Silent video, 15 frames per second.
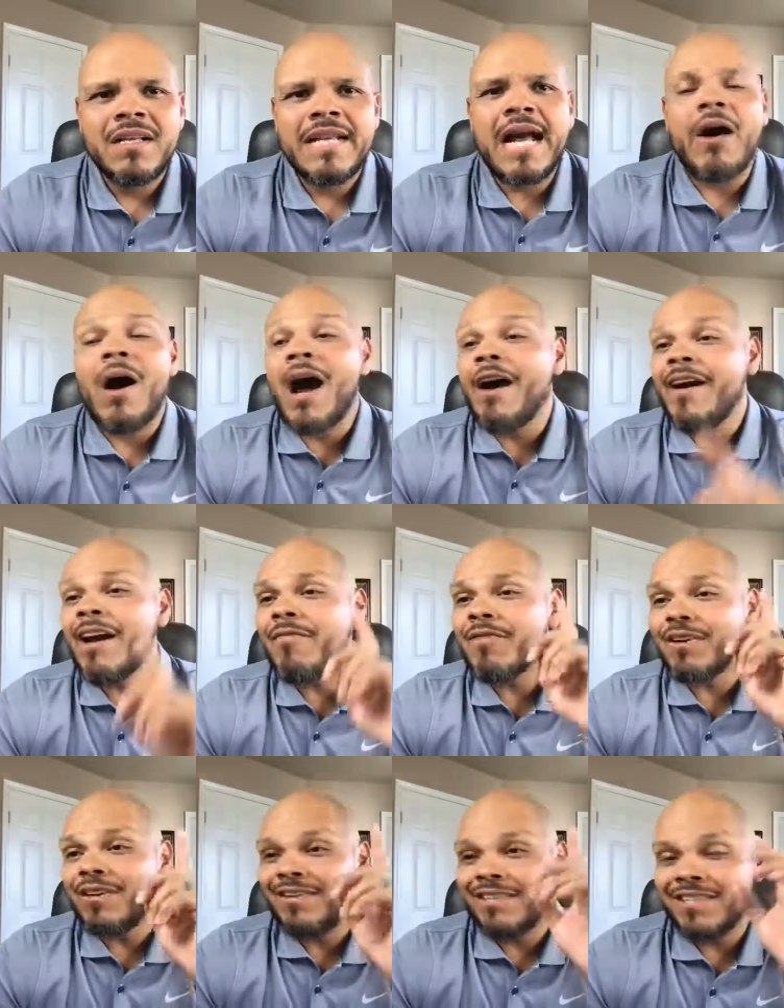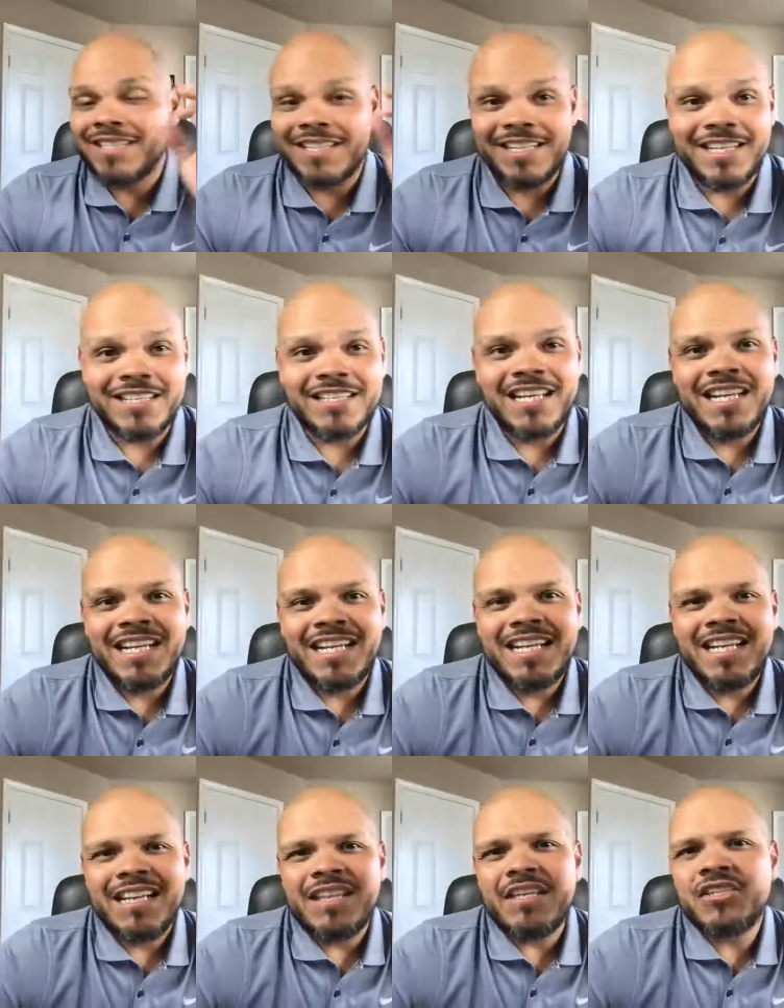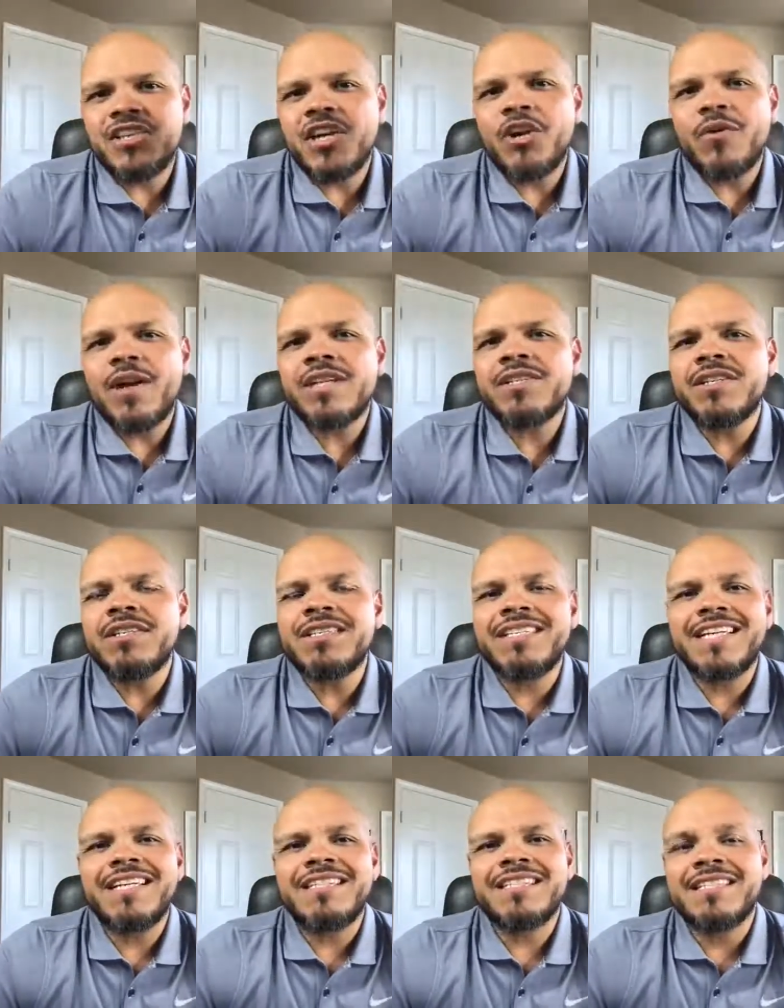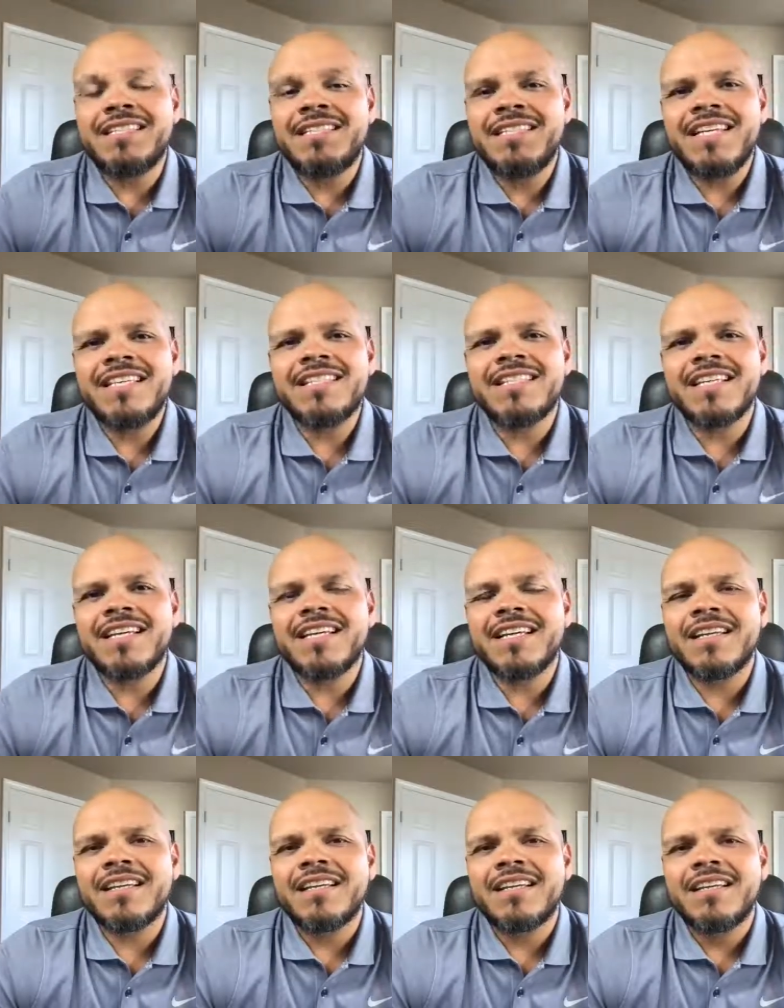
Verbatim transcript: Now, however, listen to this the Generation Z statistic